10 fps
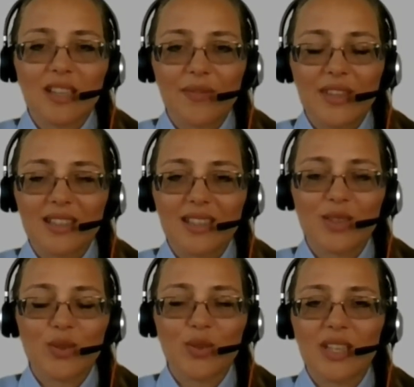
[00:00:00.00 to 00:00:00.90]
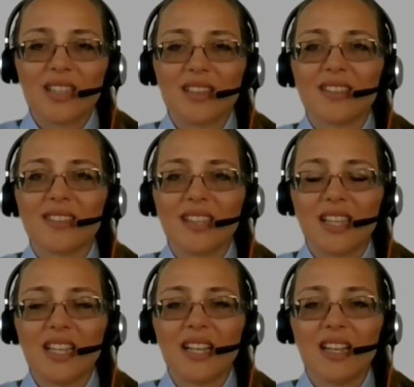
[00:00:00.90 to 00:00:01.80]
something that you can
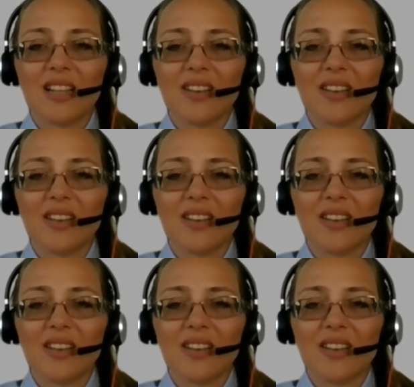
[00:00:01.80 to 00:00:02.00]
really,